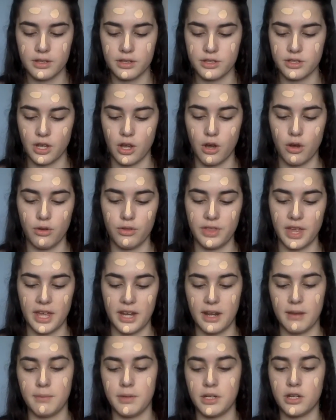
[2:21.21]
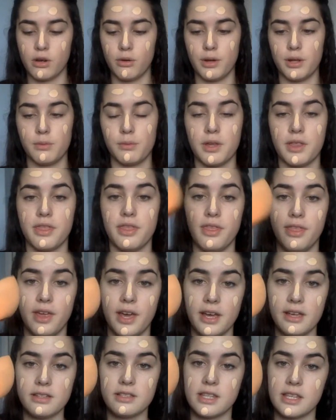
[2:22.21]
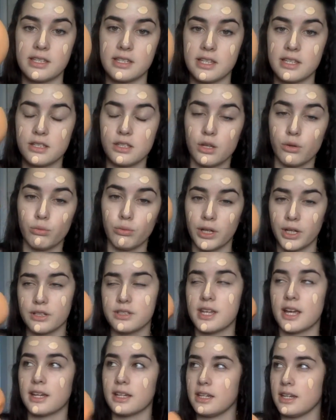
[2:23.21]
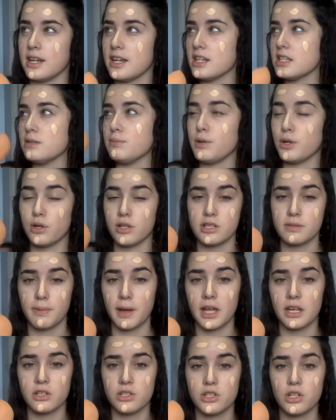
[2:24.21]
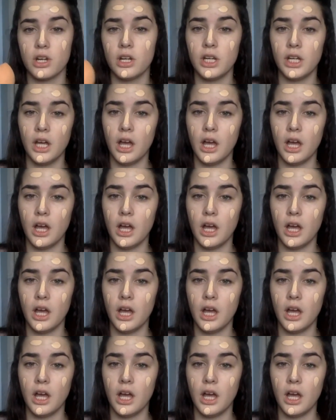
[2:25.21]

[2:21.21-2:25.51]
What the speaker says: So then I'm going to go in with this. This is the Real Techniques Beauty Sponge.